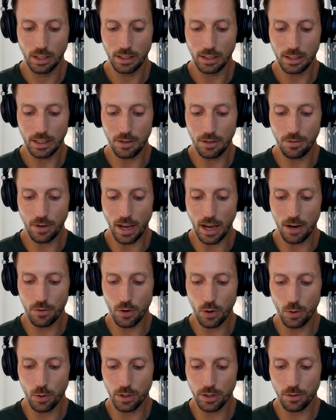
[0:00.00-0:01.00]
Give
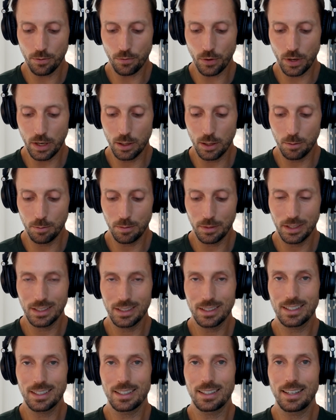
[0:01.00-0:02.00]
everyone the freedom
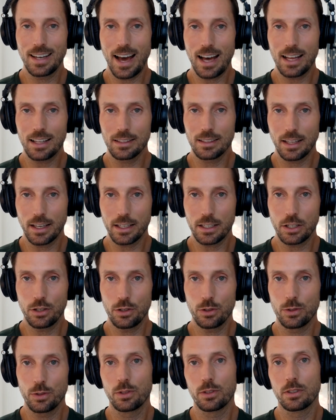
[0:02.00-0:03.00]
to not like
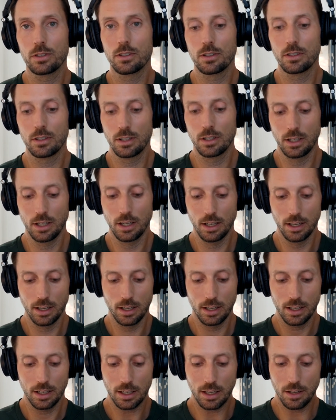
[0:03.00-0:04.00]
you.
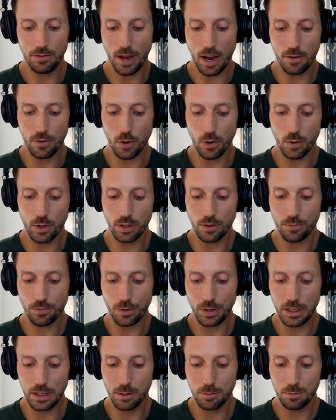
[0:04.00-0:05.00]
Give everyone the
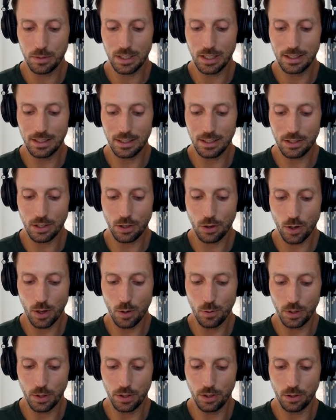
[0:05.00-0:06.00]
freedom to
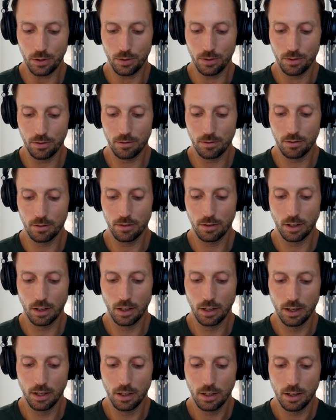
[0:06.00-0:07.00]
disagree with you.
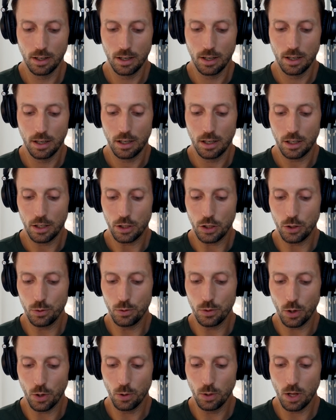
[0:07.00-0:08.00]
You
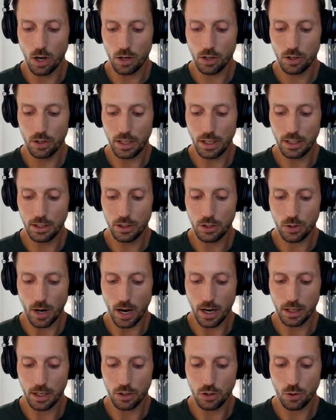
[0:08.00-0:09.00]
no longer need to
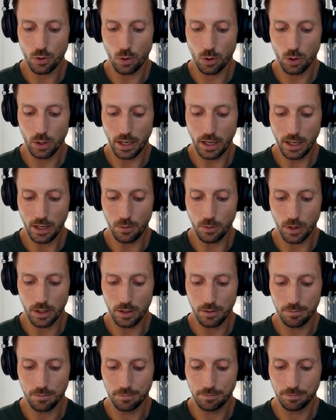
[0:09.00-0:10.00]
try to control
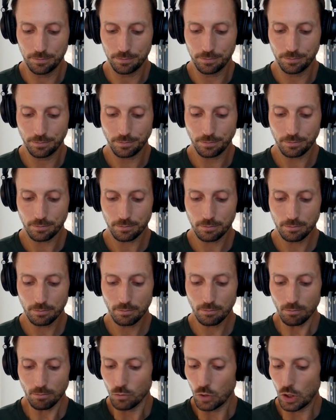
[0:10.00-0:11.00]
anyone.
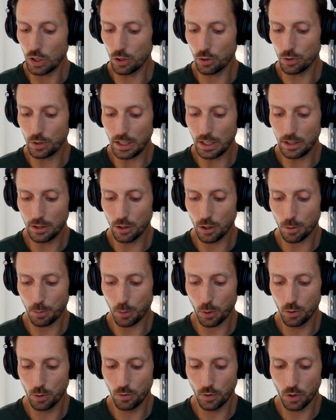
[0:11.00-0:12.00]
You don't need their
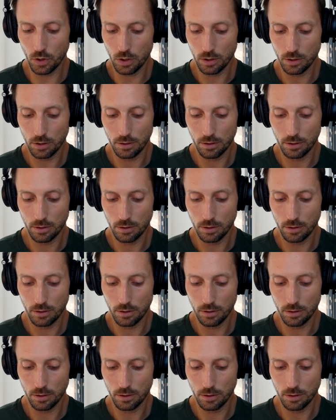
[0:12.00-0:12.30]
approval.